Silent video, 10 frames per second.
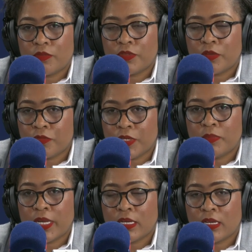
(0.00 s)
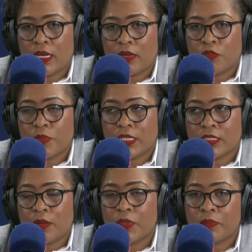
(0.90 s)
the feedback from an
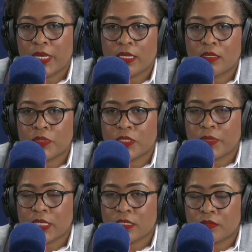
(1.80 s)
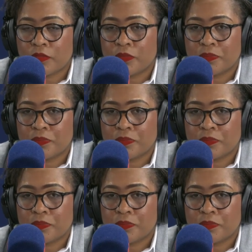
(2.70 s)
Islamic banking perspective.